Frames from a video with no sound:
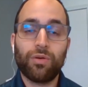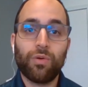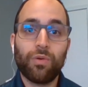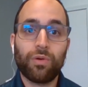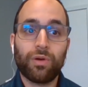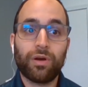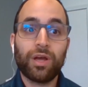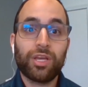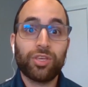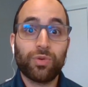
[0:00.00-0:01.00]
or
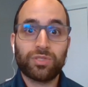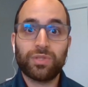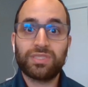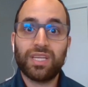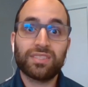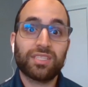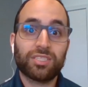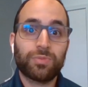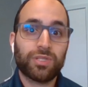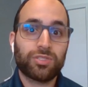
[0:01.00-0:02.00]
you went to a
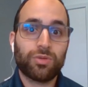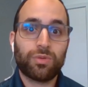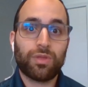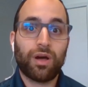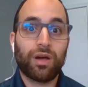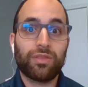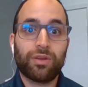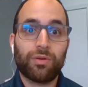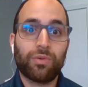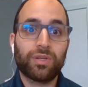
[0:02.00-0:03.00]
dentist because you thought
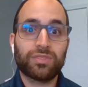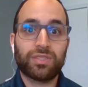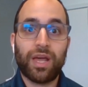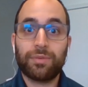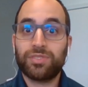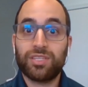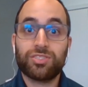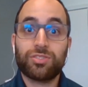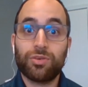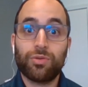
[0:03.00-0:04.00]
there was an
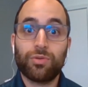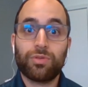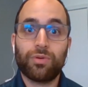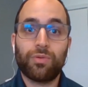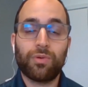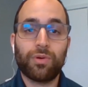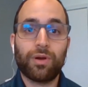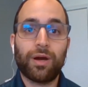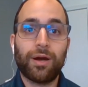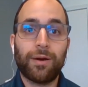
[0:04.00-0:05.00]
abscess tooth or